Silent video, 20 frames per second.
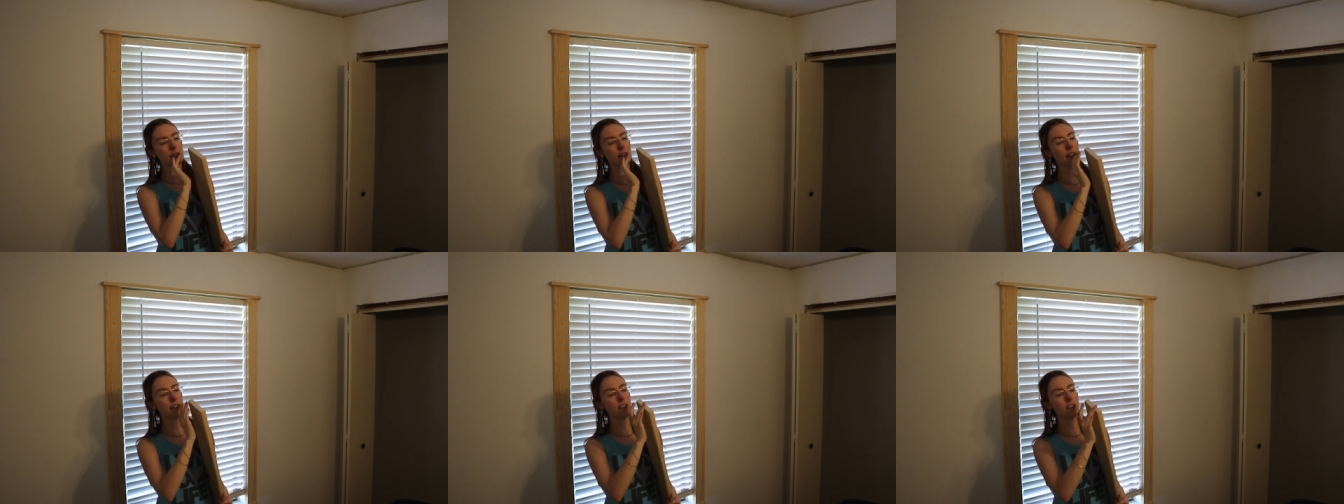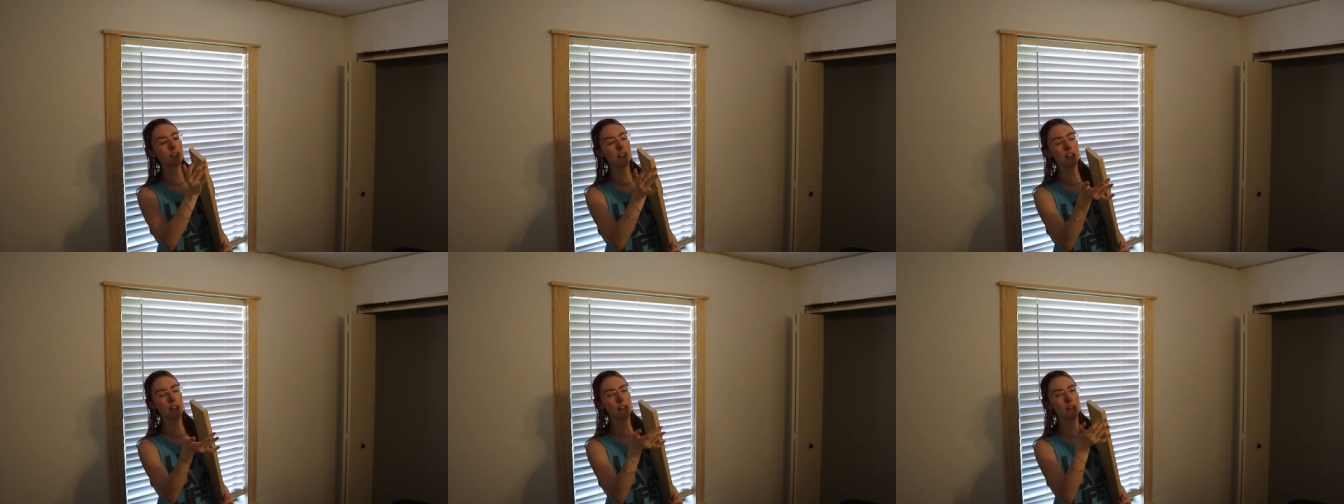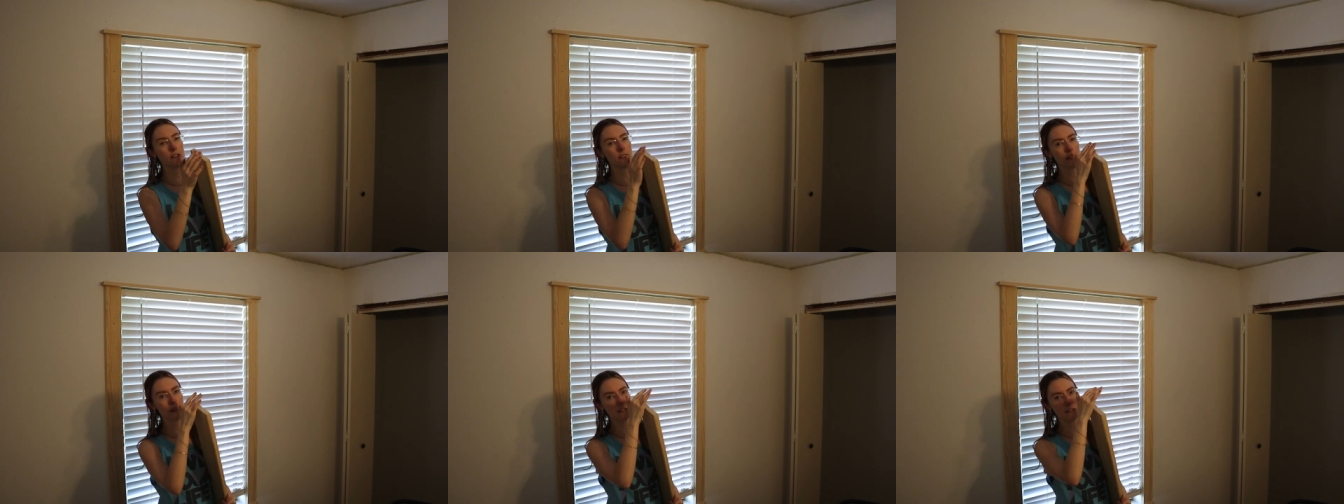I just think
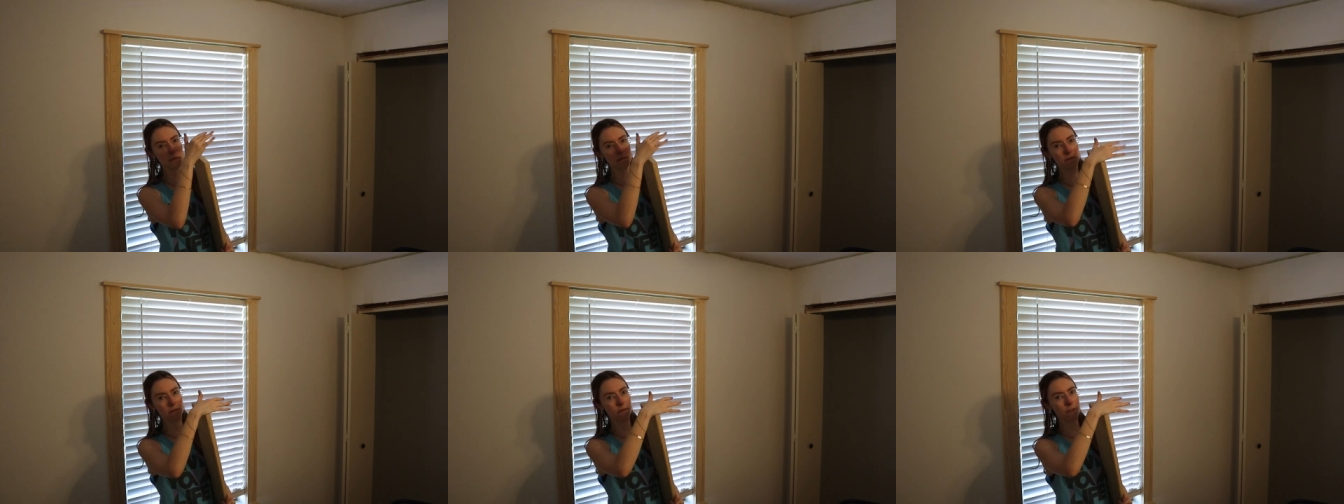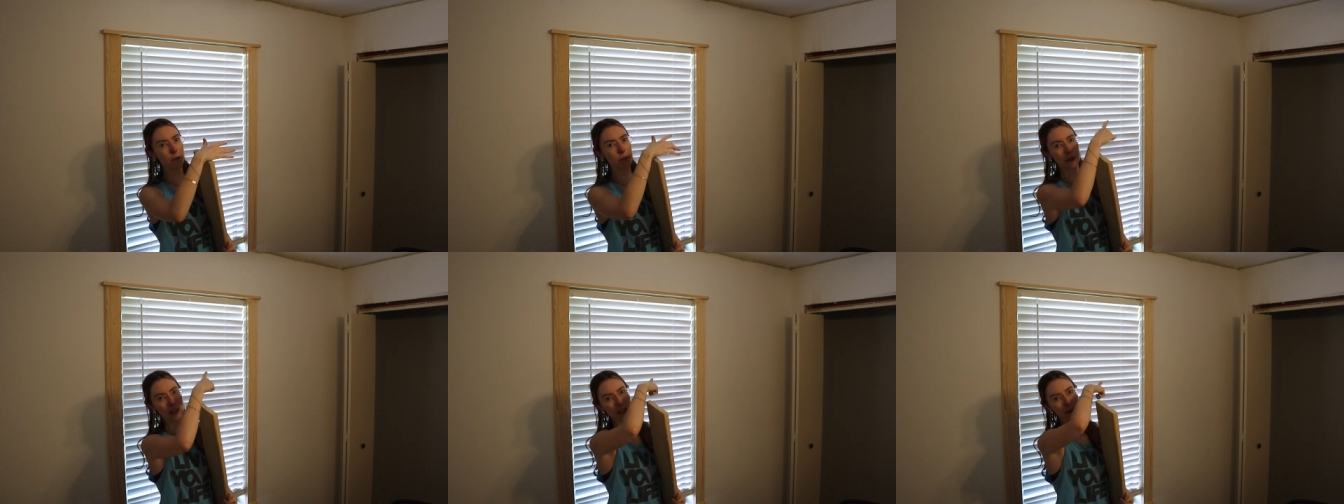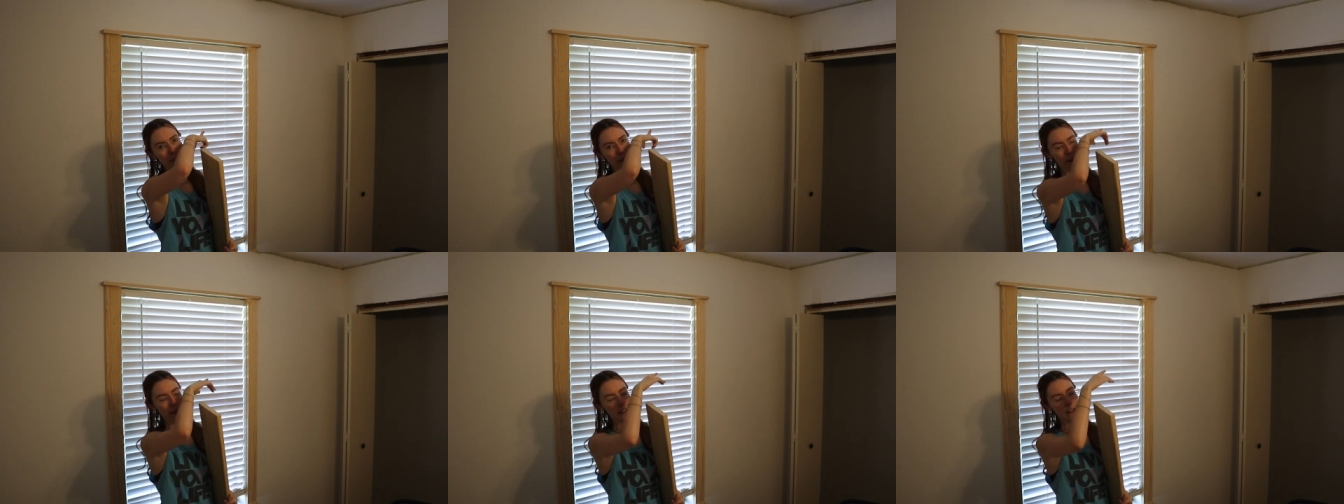it looks, from
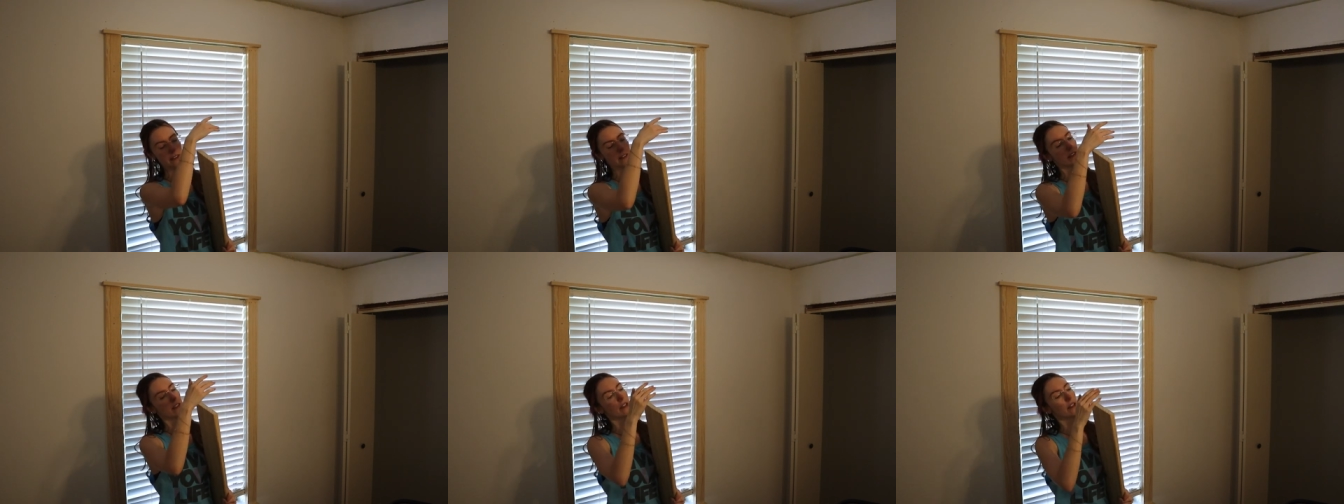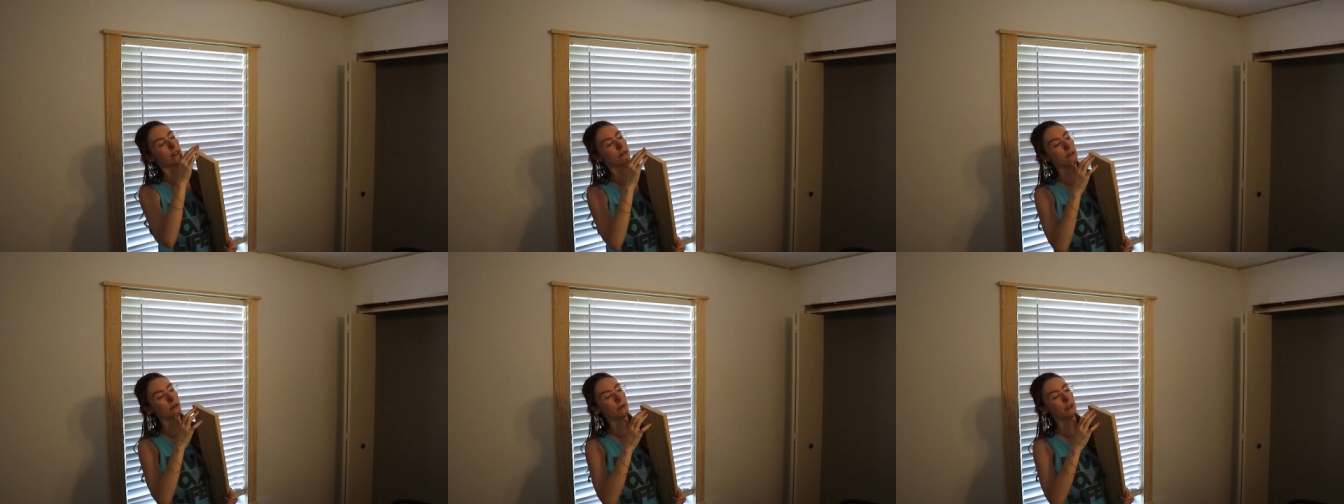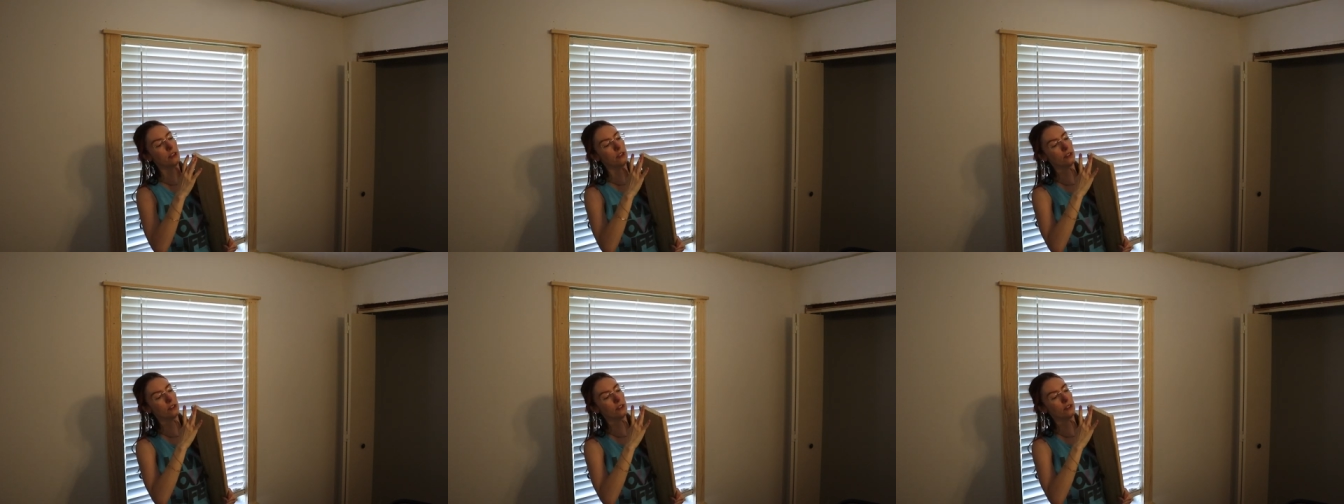experience in the other room, it